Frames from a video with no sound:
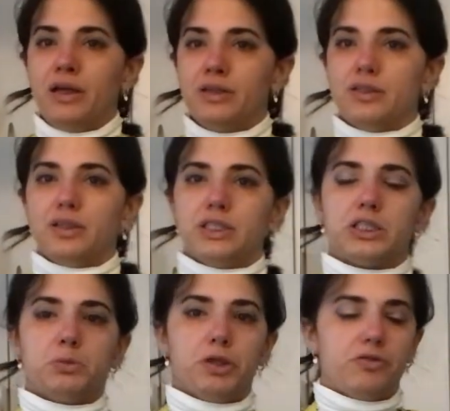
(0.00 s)
a delicious
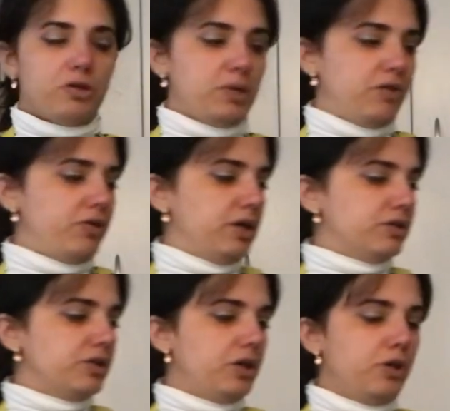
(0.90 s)
meal for my friends,
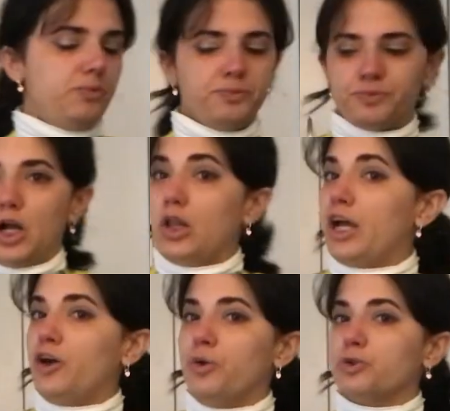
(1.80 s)
you know? All I
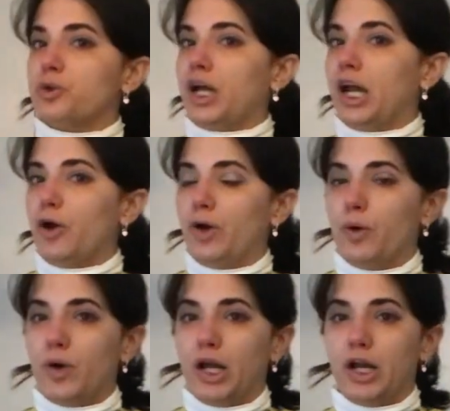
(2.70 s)
know is what I know, and
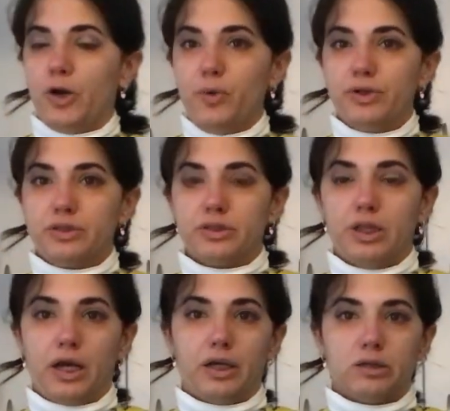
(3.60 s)
what I know is,
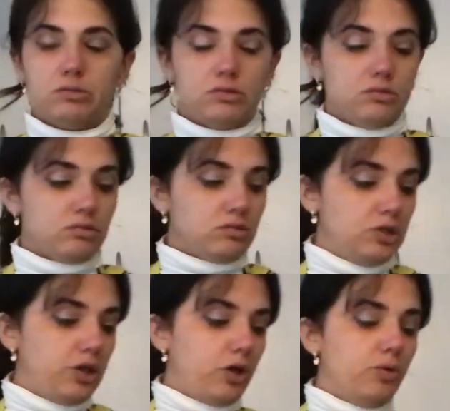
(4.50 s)
like, you
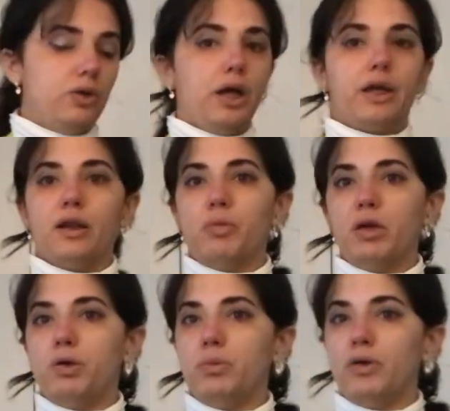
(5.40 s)
know, I can make
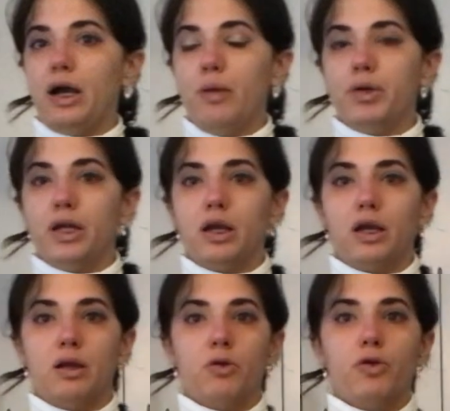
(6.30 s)
people happy, and I
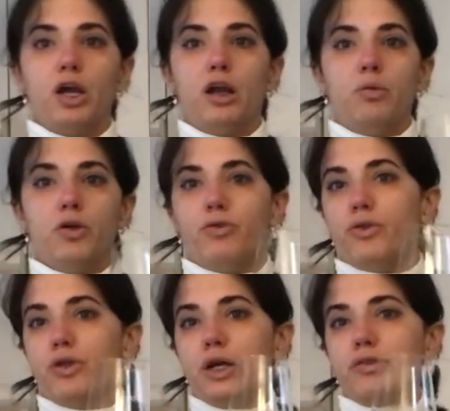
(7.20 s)
can create beautiful
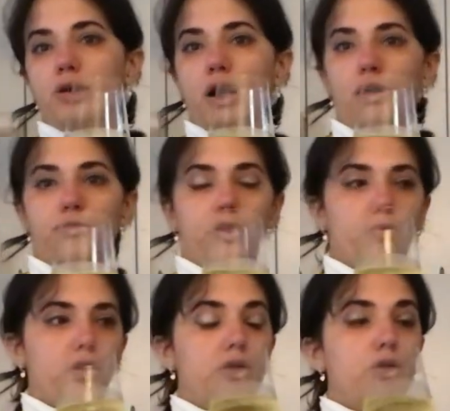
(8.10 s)
things and have fun
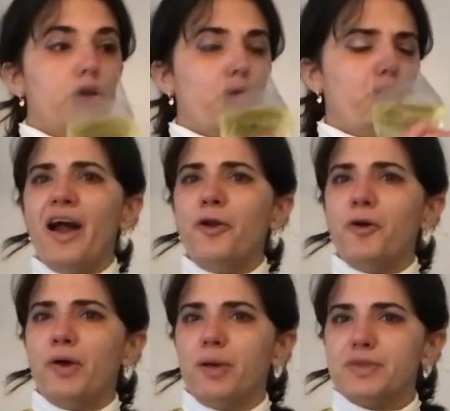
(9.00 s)
with it, you know? I don't know what I'm